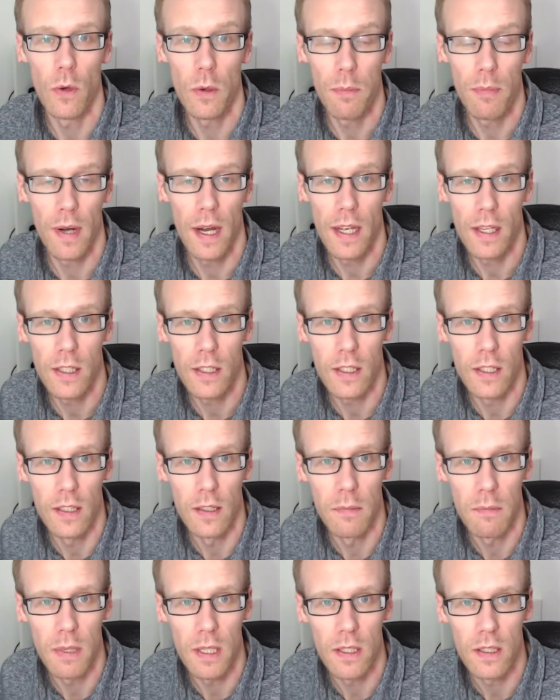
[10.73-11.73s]
WordPress
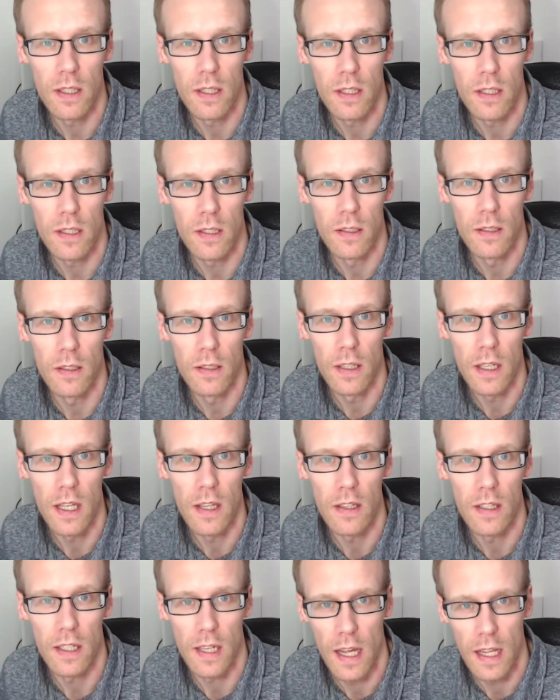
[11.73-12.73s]
and business and the
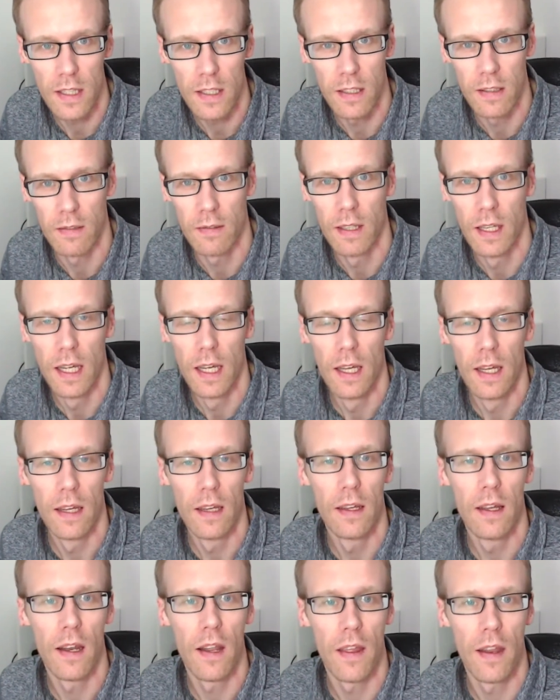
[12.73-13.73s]
internet and
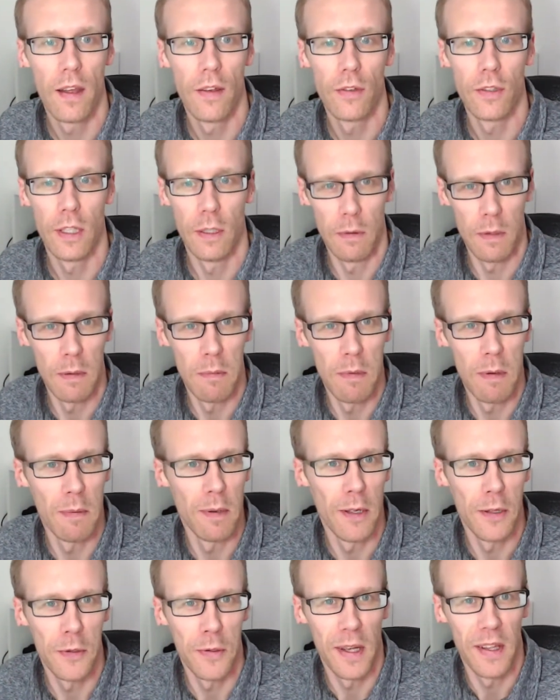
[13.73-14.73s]
anything else that we're
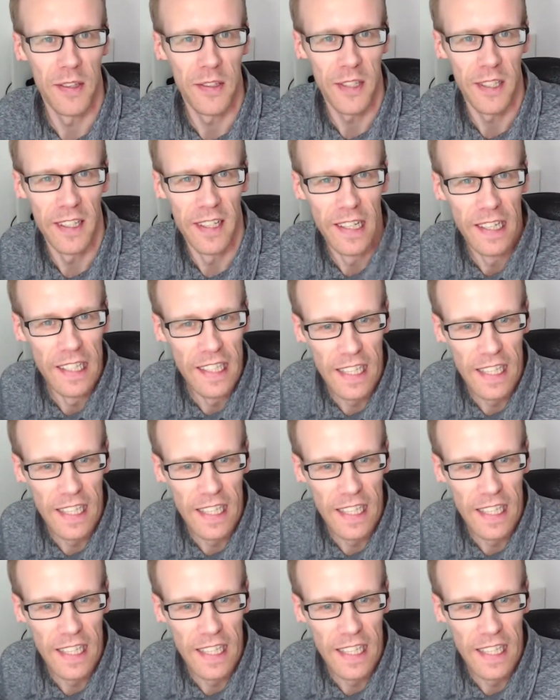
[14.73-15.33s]
prepared to answer.